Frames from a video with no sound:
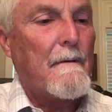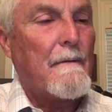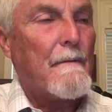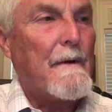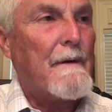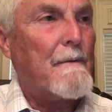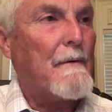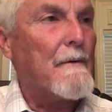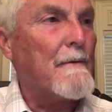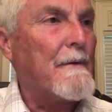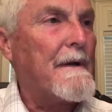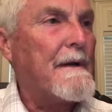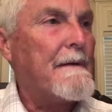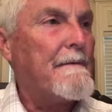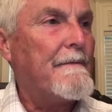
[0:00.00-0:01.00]
we will
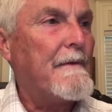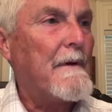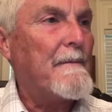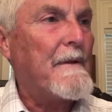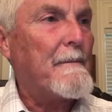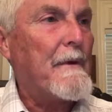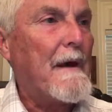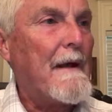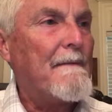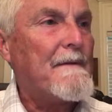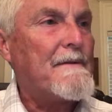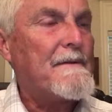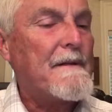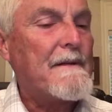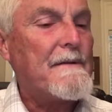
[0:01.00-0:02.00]
read from the
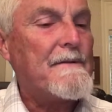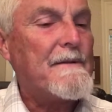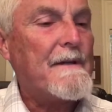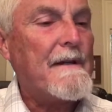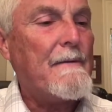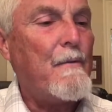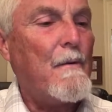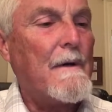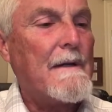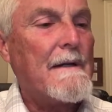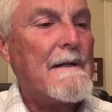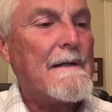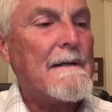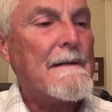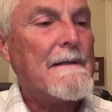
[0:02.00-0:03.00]
prophecy to see what
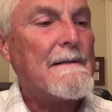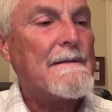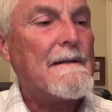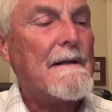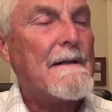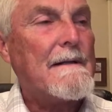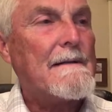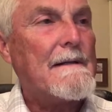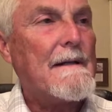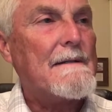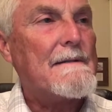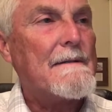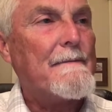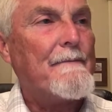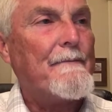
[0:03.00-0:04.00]
it is that he
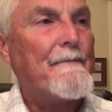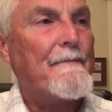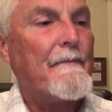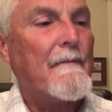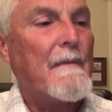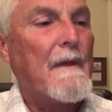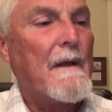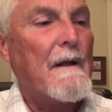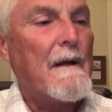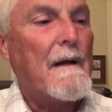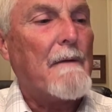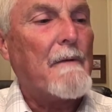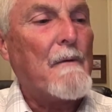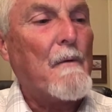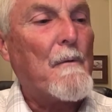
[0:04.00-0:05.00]
says.
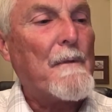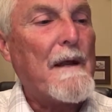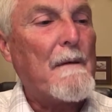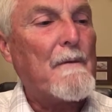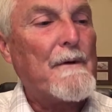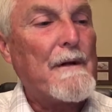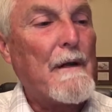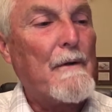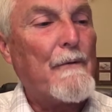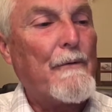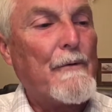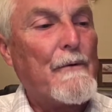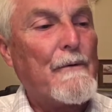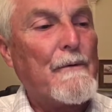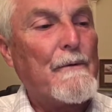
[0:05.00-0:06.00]
And we won't be able to go
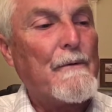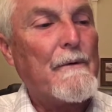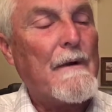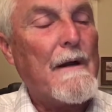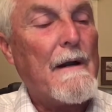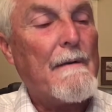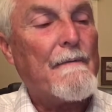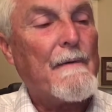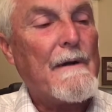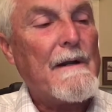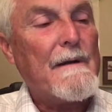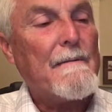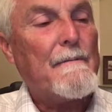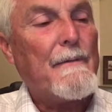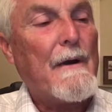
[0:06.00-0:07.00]
through
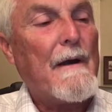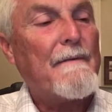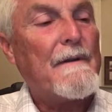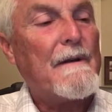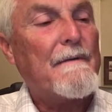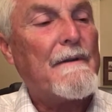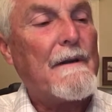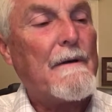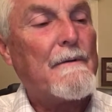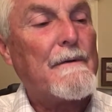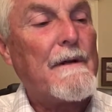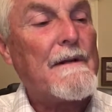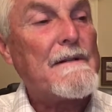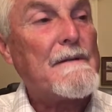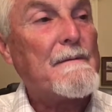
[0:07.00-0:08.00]
every prophet of the Old
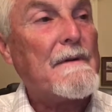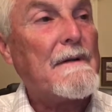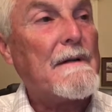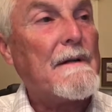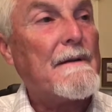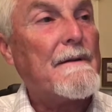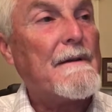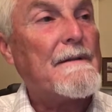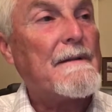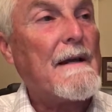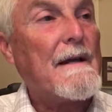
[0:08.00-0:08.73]
Testament in this